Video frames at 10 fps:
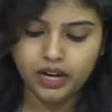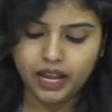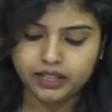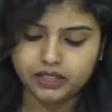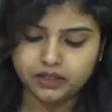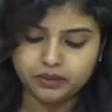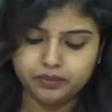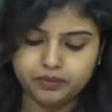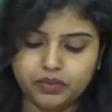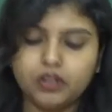Next,
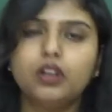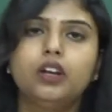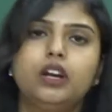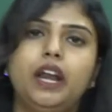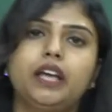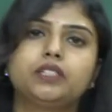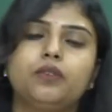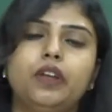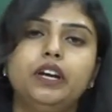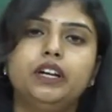
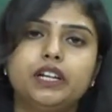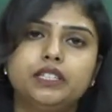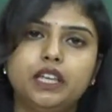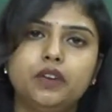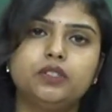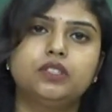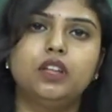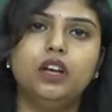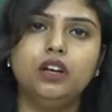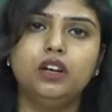when it receives
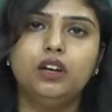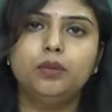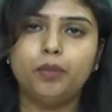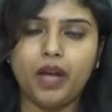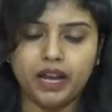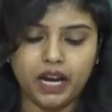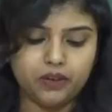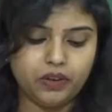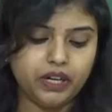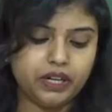the
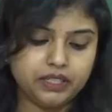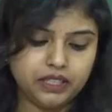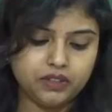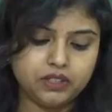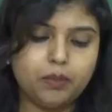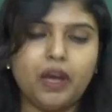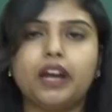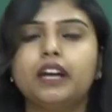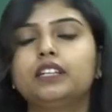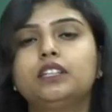packet,
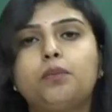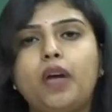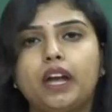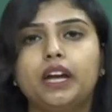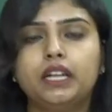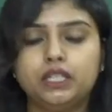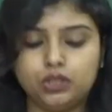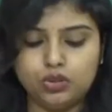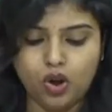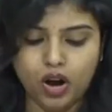and that packet
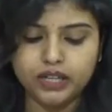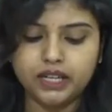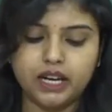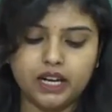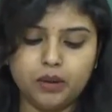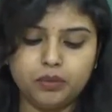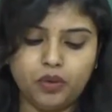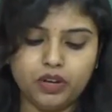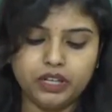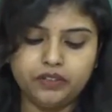is not
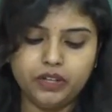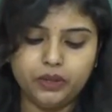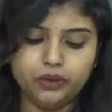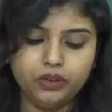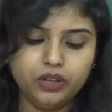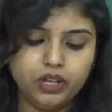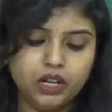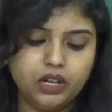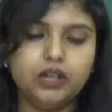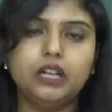corrupt, what it will do?
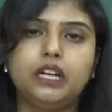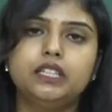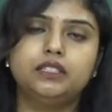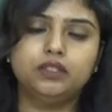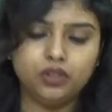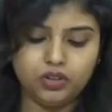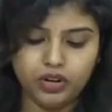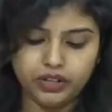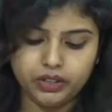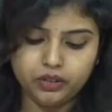It is
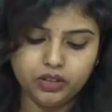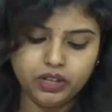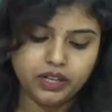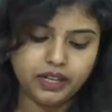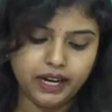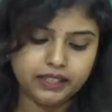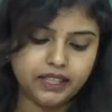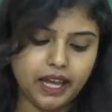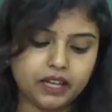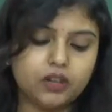going to
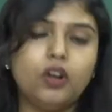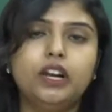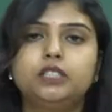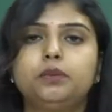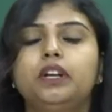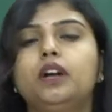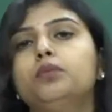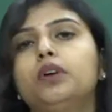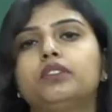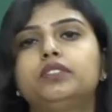get the acknowledgement
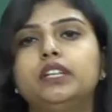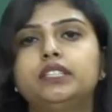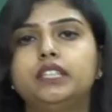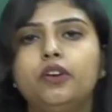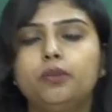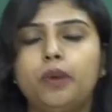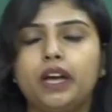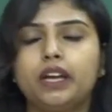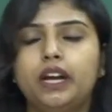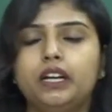number of the received
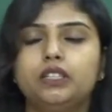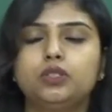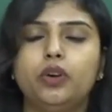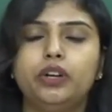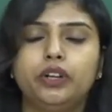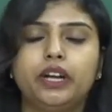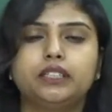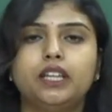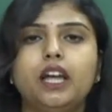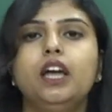packet. It is going to
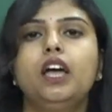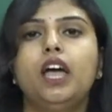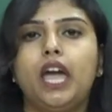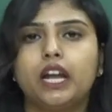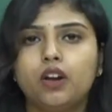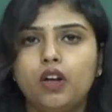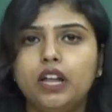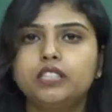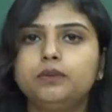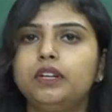get the
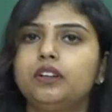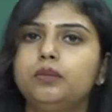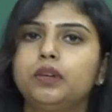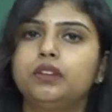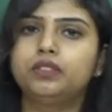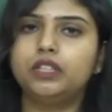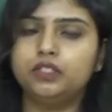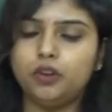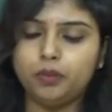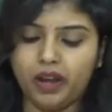acknowledgement number of the
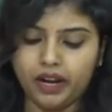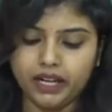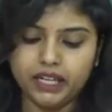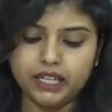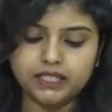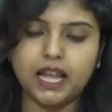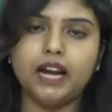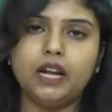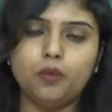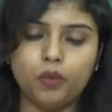received packet, and it is
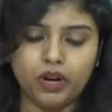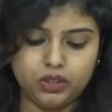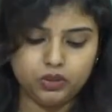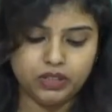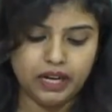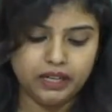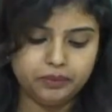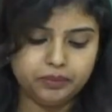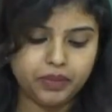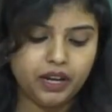adding 1 to
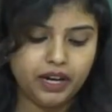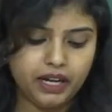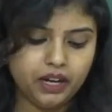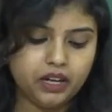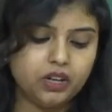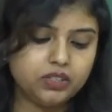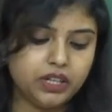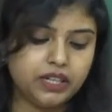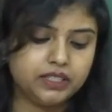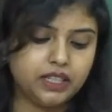that. Here
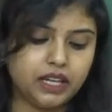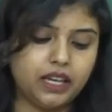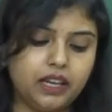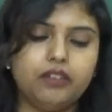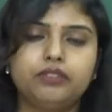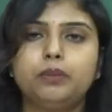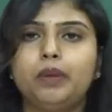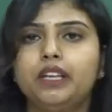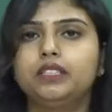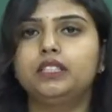also it is checking if the
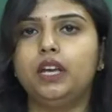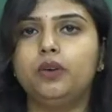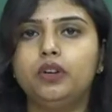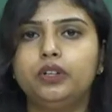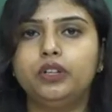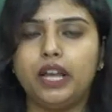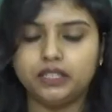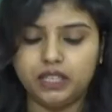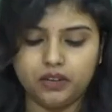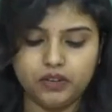base is equal to
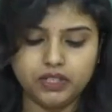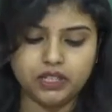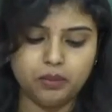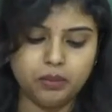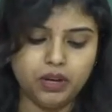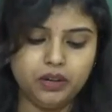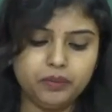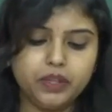next sequence number.